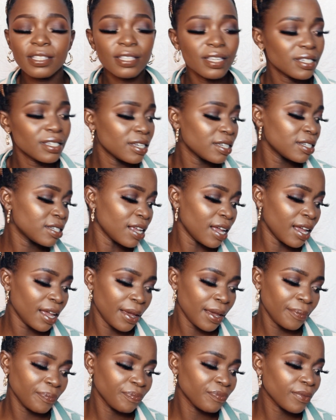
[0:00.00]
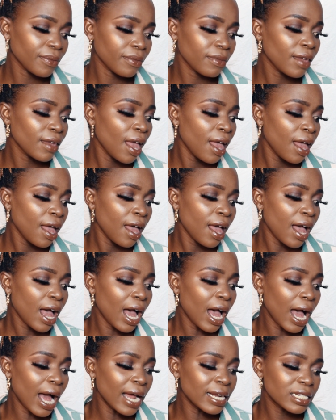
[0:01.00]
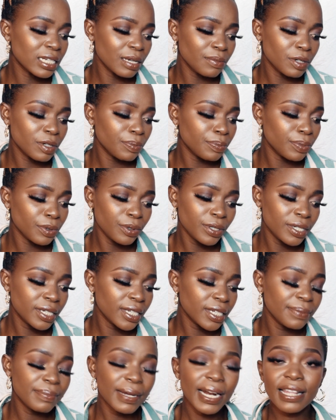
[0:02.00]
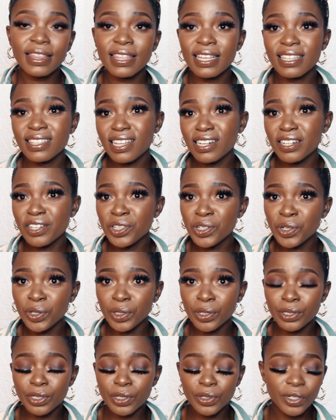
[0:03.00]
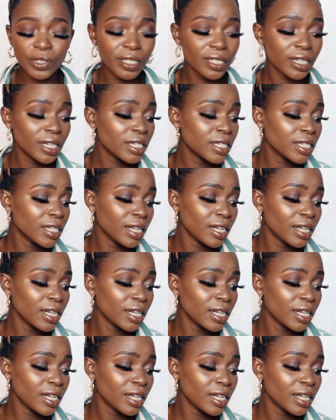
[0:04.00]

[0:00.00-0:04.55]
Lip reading: This is the Untamed Beauty, but I think they discontinued it.